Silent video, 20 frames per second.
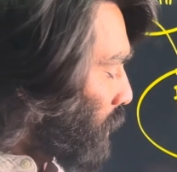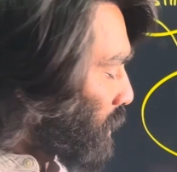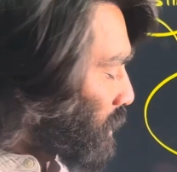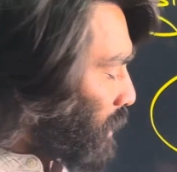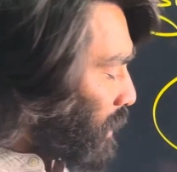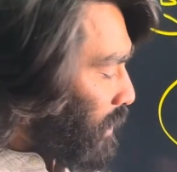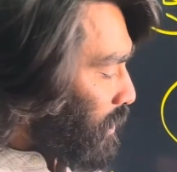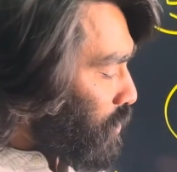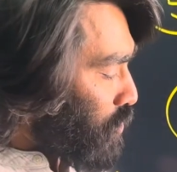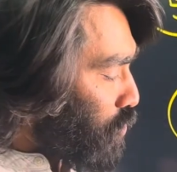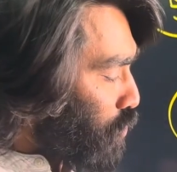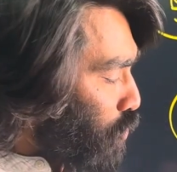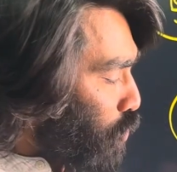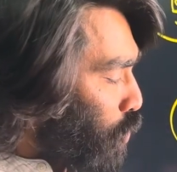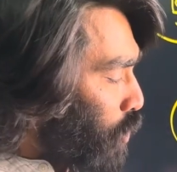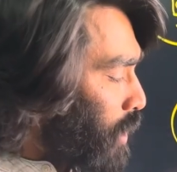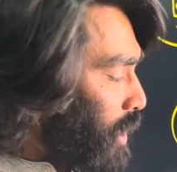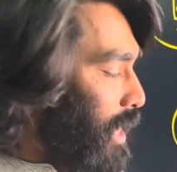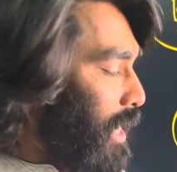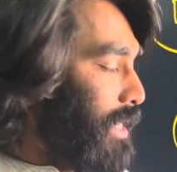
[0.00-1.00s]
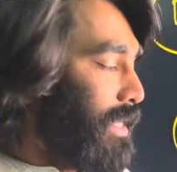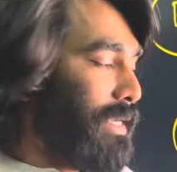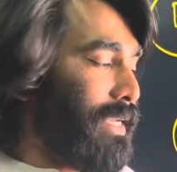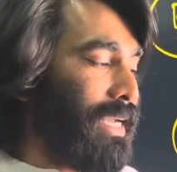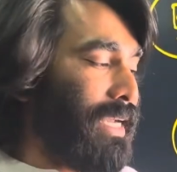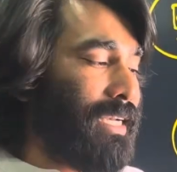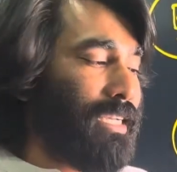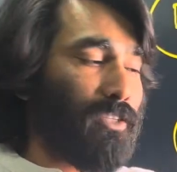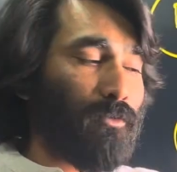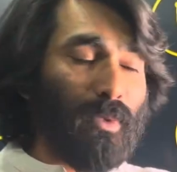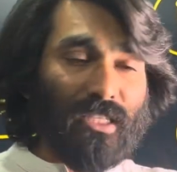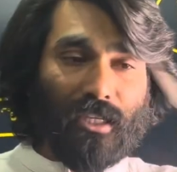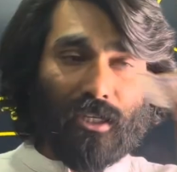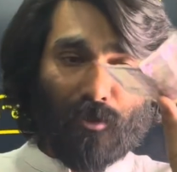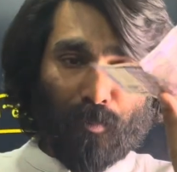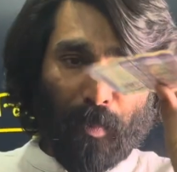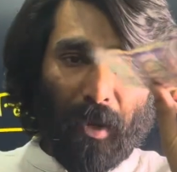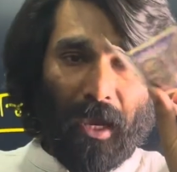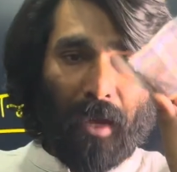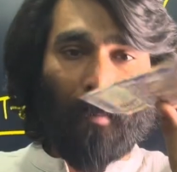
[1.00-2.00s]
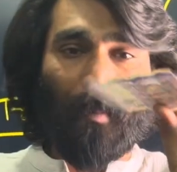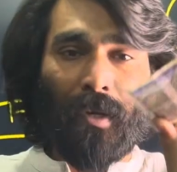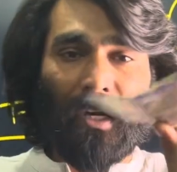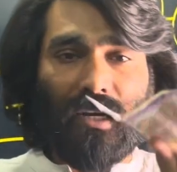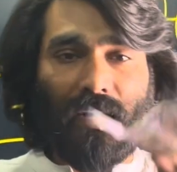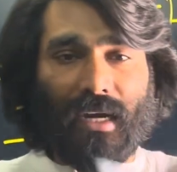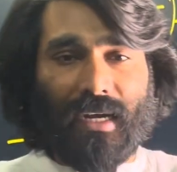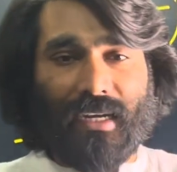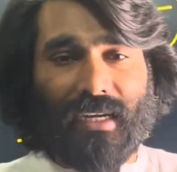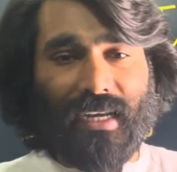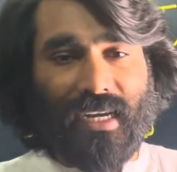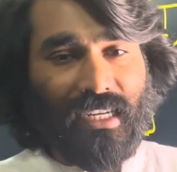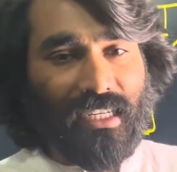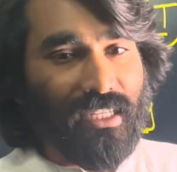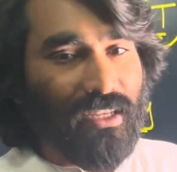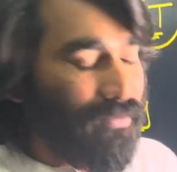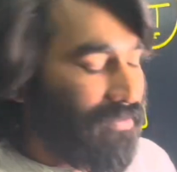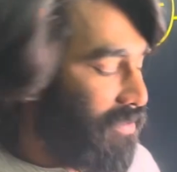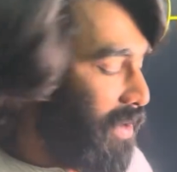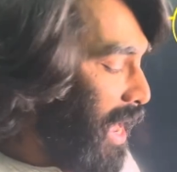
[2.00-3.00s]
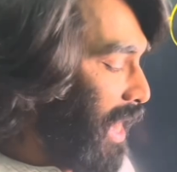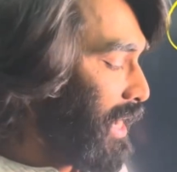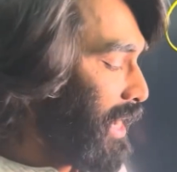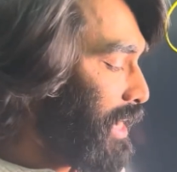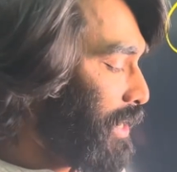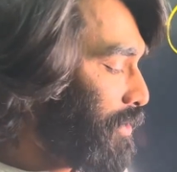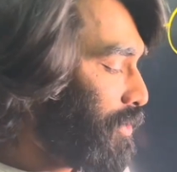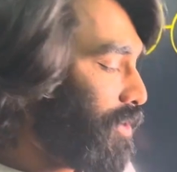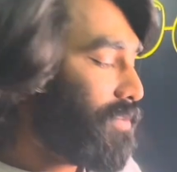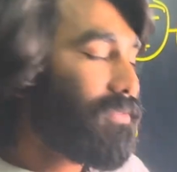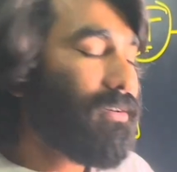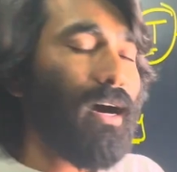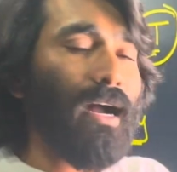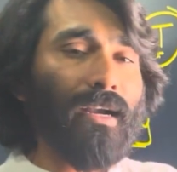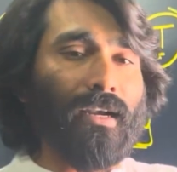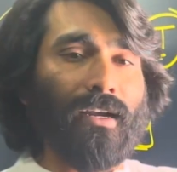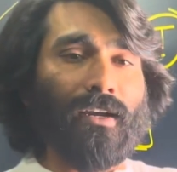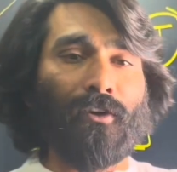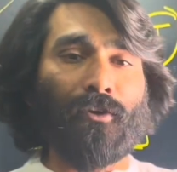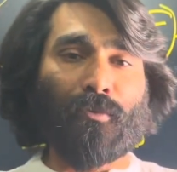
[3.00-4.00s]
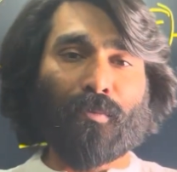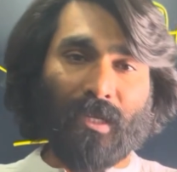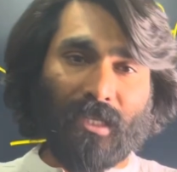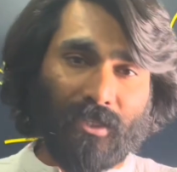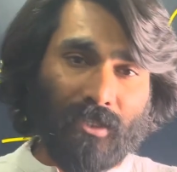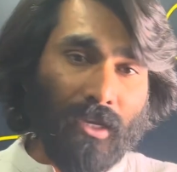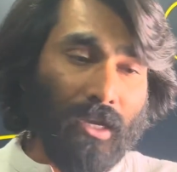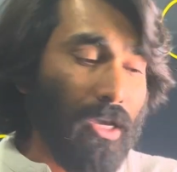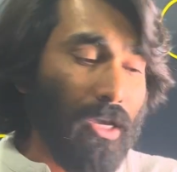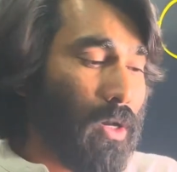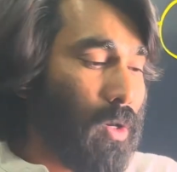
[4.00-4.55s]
See, this note contains, means this paper contains the value of 100 rupees.